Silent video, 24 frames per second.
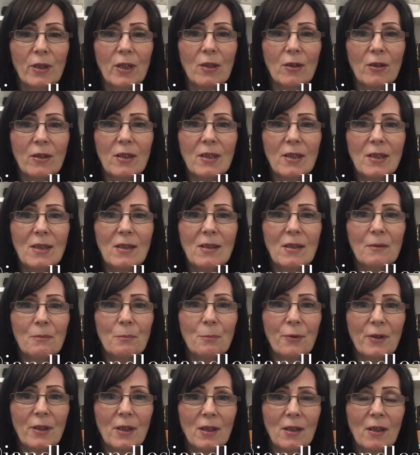goods,
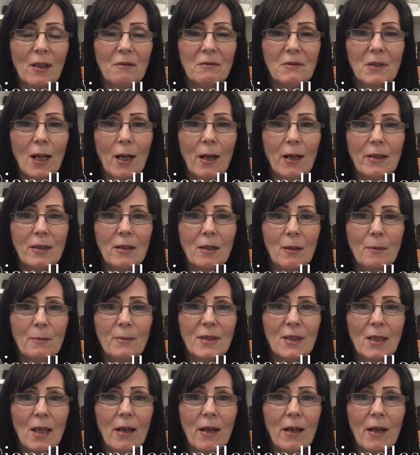pre-loved items,